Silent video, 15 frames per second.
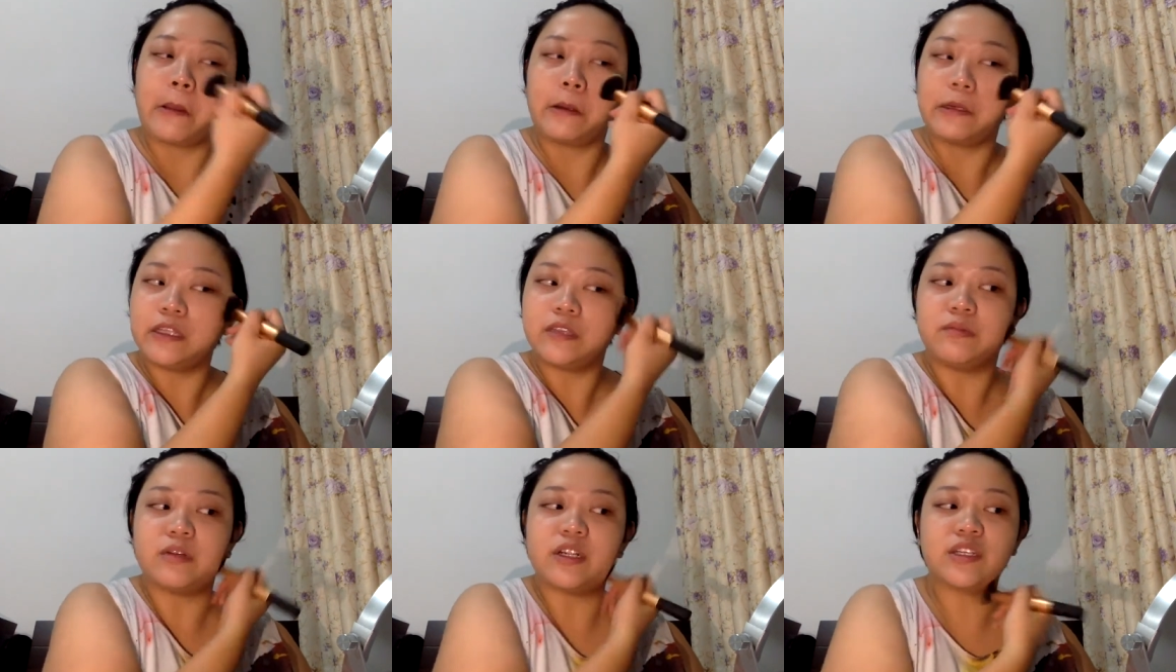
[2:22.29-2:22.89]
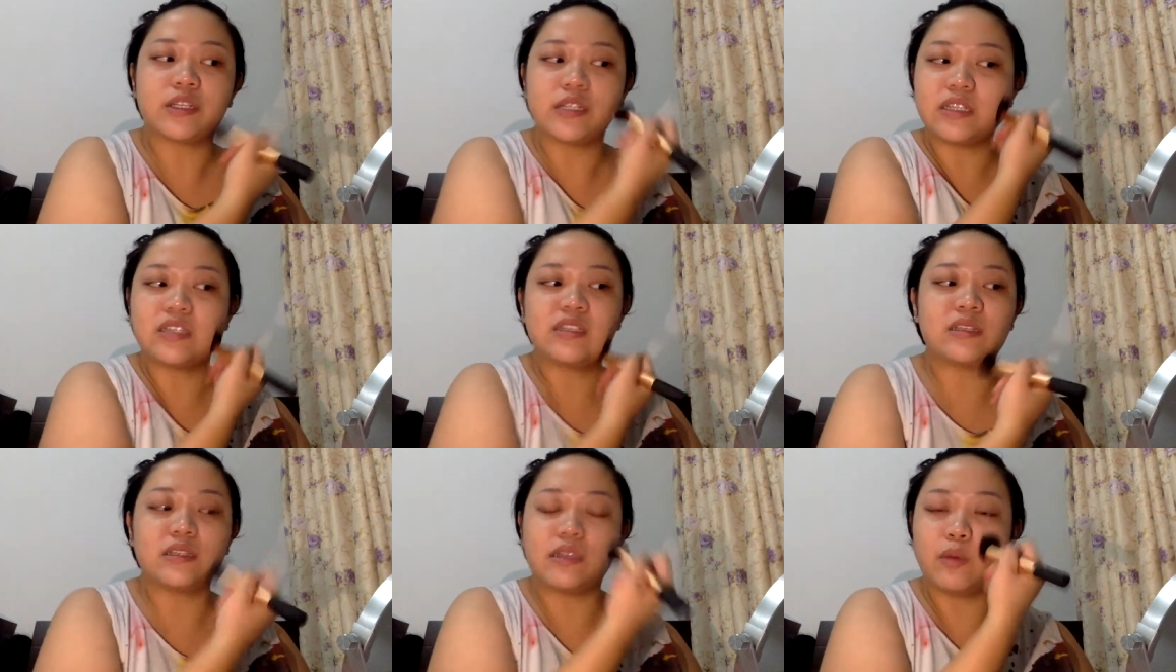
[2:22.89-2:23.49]
these
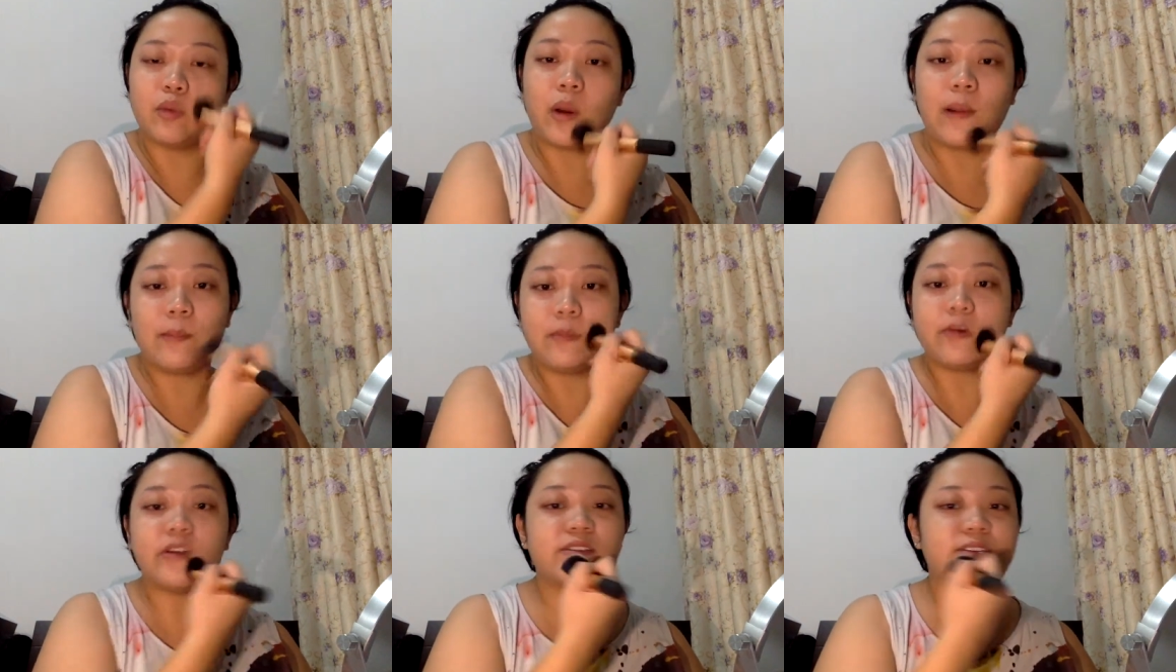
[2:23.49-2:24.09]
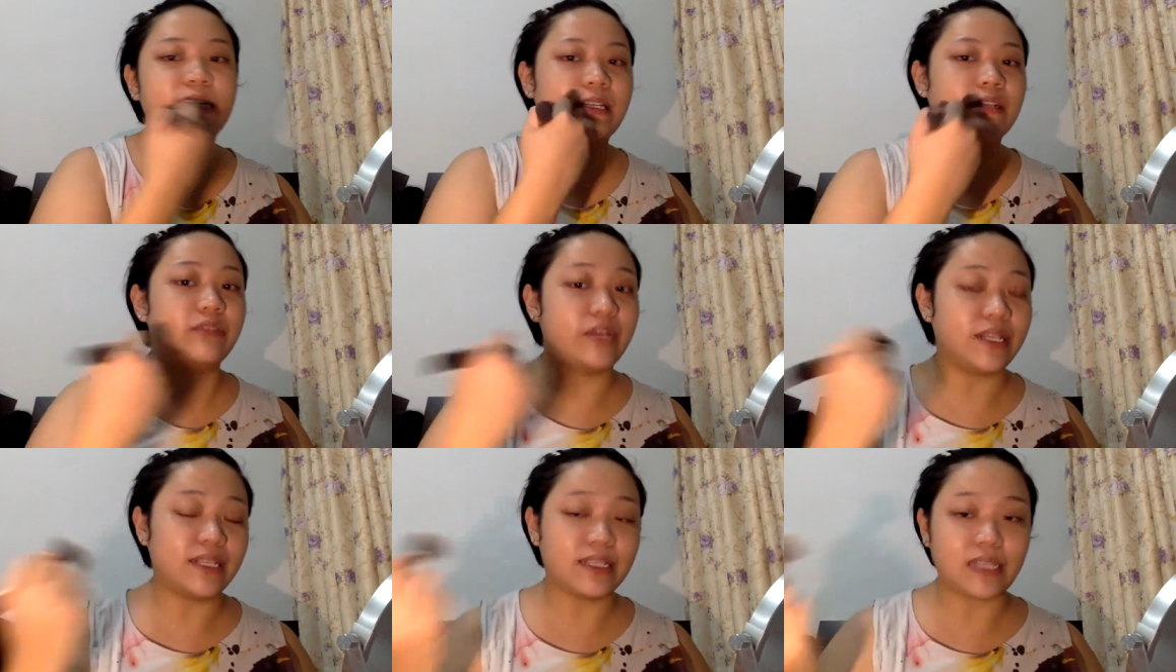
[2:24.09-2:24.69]
brushes, one brush can
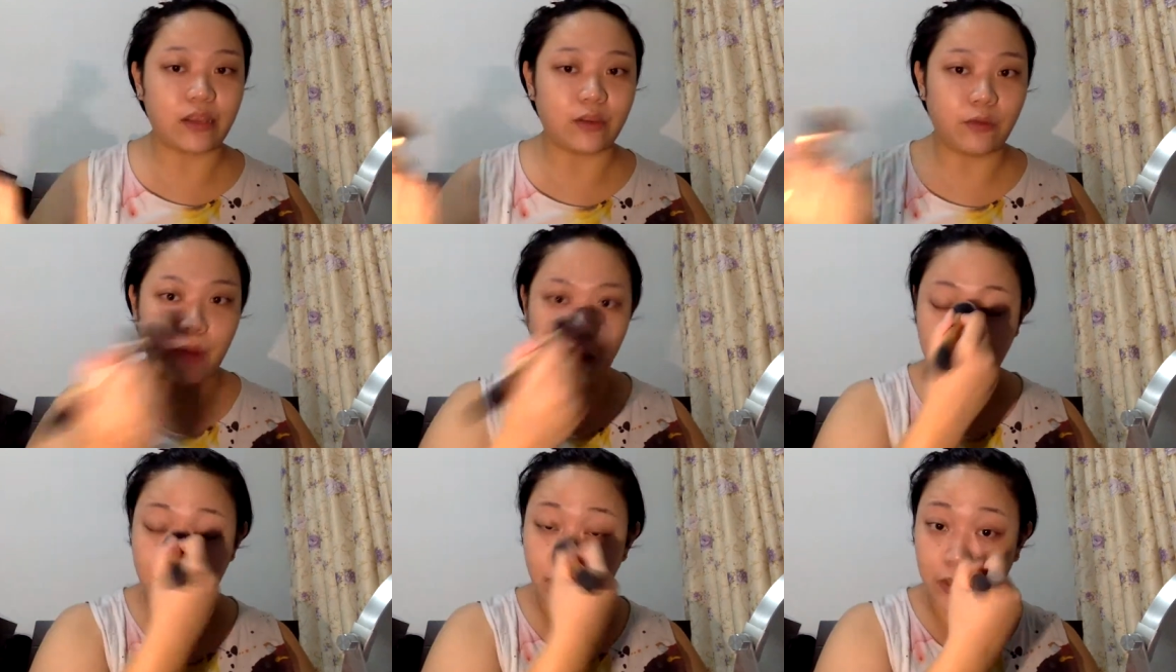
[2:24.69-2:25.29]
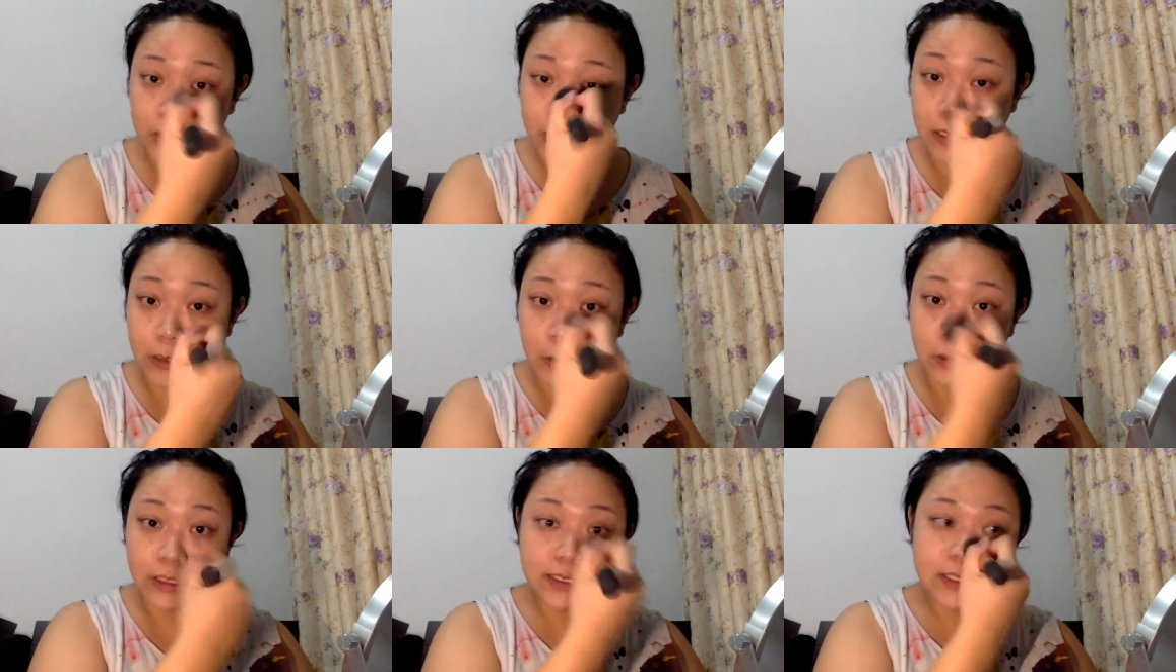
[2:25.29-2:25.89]
already set you back
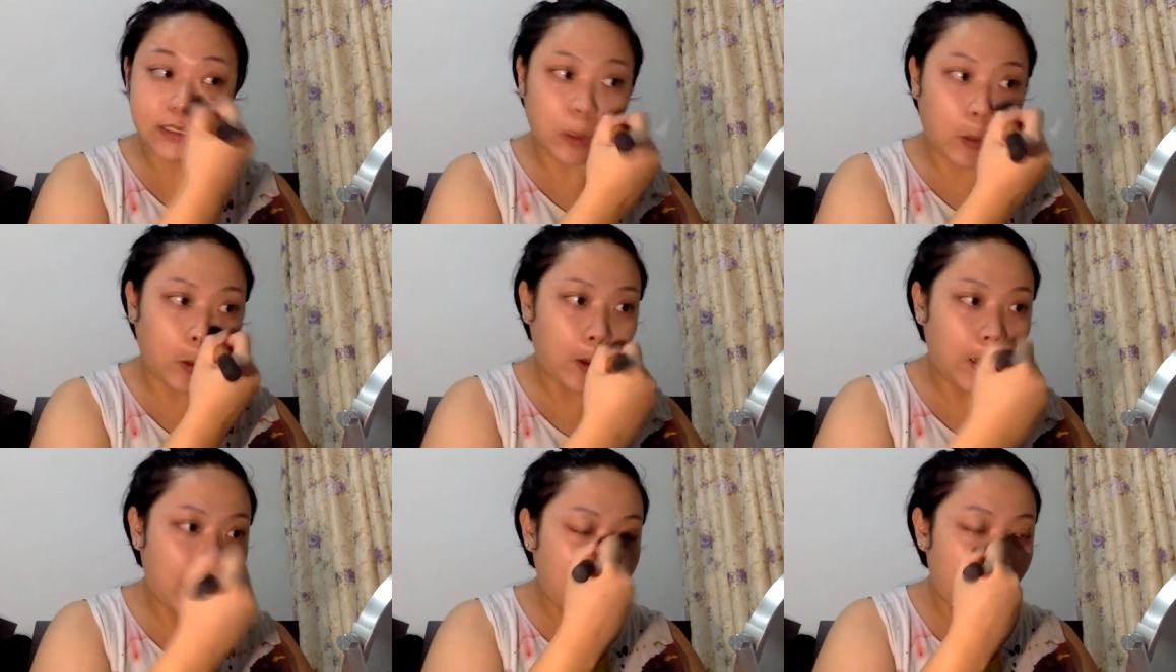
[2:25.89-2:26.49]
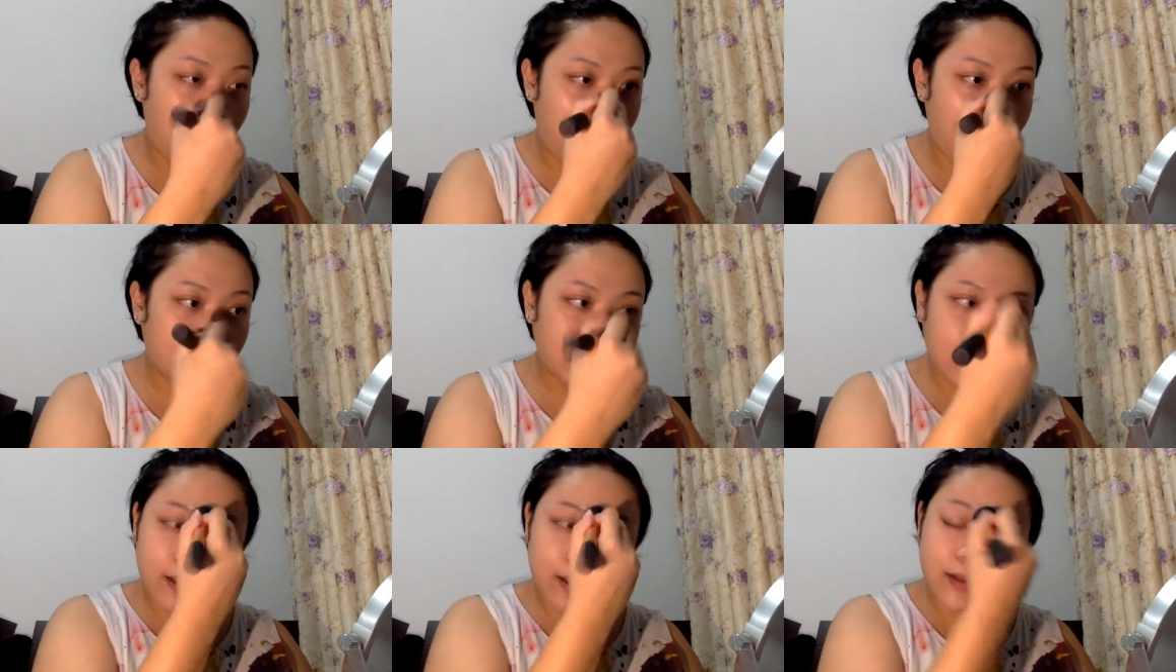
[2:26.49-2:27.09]
$40. So I
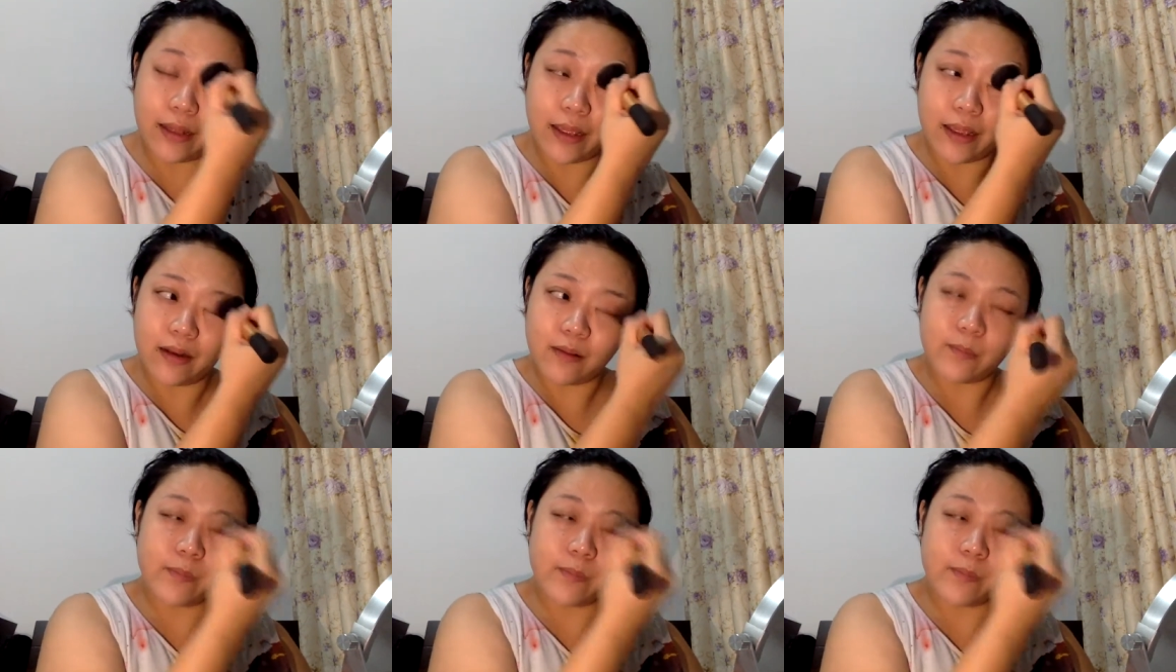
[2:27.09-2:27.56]
think that